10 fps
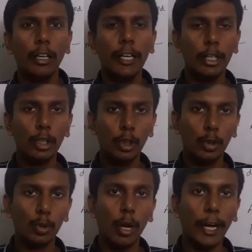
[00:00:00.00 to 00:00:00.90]

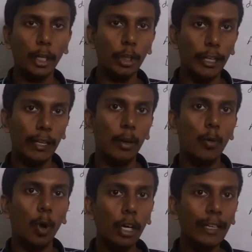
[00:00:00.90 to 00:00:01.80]
into IoT,
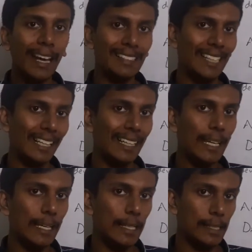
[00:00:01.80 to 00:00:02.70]
what
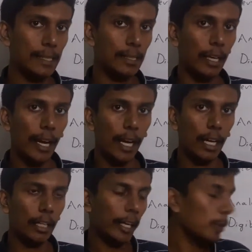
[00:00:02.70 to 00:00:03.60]
exactly is
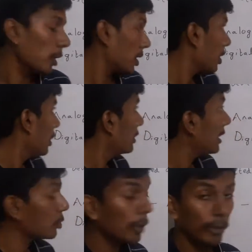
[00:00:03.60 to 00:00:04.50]
a network?
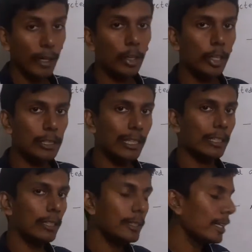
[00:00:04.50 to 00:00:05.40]
That's what we are going to see
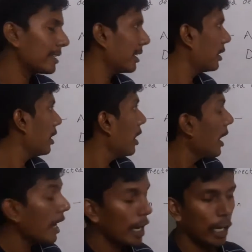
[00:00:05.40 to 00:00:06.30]
in this section.
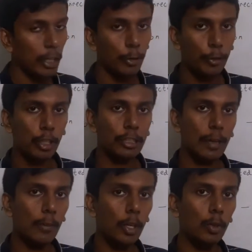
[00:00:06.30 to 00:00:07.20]
And if you are
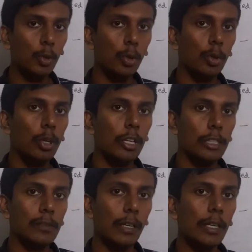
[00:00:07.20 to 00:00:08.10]
someone who
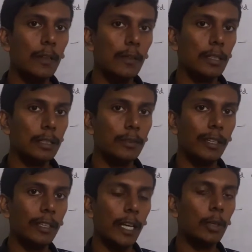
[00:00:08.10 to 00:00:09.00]
is well versed
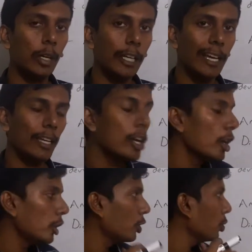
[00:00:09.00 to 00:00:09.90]
with networking,
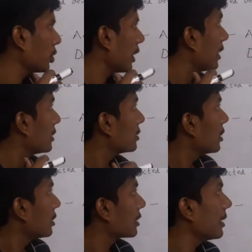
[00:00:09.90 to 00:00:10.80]
you
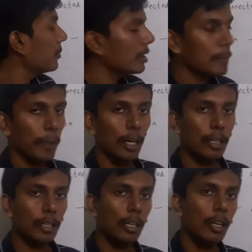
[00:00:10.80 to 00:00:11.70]
can skip this
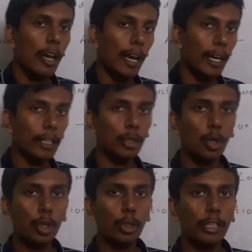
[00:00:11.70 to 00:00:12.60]
part and
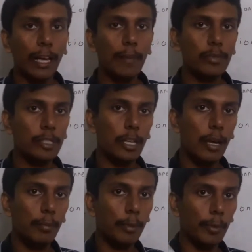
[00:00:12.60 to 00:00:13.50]
go to the
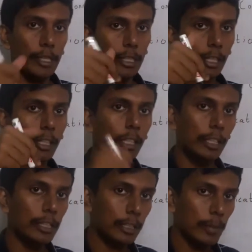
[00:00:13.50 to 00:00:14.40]
timestamp mentioned in the
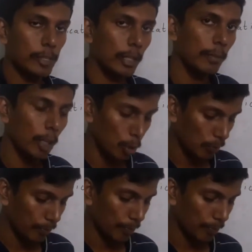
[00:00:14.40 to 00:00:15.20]
description below.